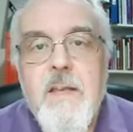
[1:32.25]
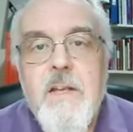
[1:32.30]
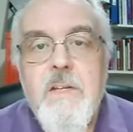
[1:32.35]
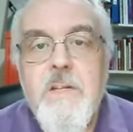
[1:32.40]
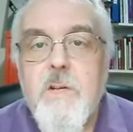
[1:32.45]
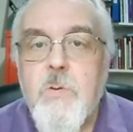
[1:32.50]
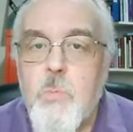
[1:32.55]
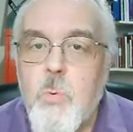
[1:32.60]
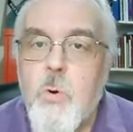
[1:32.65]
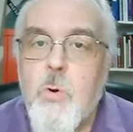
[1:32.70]

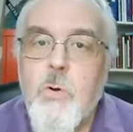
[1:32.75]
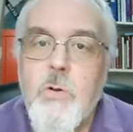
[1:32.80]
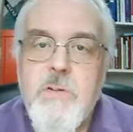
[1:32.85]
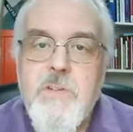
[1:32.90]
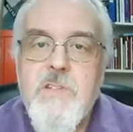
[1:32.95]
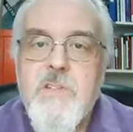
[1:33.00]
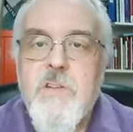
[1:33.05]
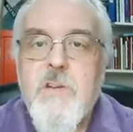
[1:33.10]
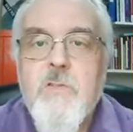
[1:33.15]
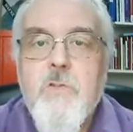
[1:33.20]

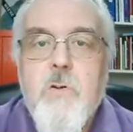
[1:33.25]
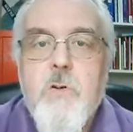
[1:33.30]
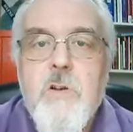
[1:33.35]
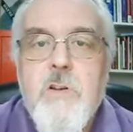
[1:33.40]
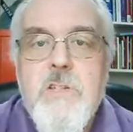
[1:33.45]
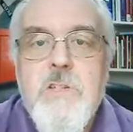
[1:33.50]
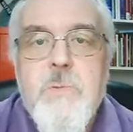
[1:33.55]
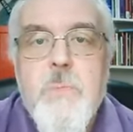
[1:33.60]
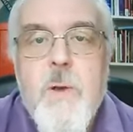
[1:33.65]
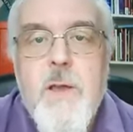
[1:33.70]
towards the
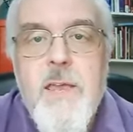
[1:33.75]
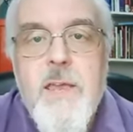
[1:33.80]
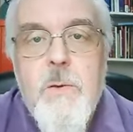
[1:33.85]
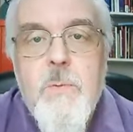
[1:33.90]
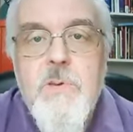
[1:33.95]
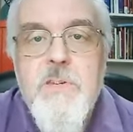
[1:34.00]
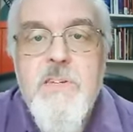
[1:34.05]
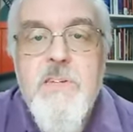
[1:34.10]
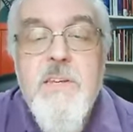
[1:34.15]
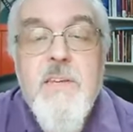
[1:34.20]
cross, where he
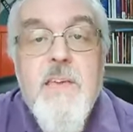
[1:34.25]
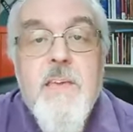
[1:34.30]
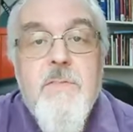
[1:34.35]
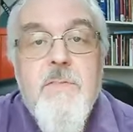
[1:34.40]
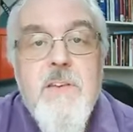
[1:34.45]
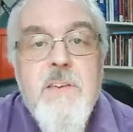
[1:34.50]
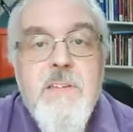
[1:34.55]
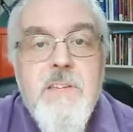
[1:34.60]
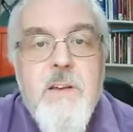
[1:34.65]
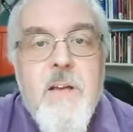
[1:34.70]
was to give
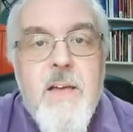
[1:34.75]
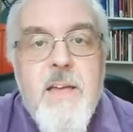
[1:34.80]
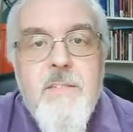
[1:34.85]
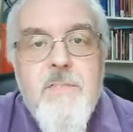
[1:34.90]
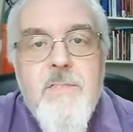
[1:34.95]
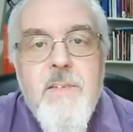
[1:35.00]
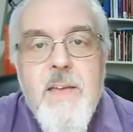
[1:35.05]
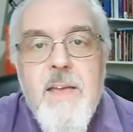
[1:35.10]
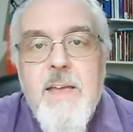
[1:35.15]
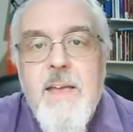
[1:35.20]
his
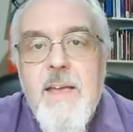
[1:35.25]
life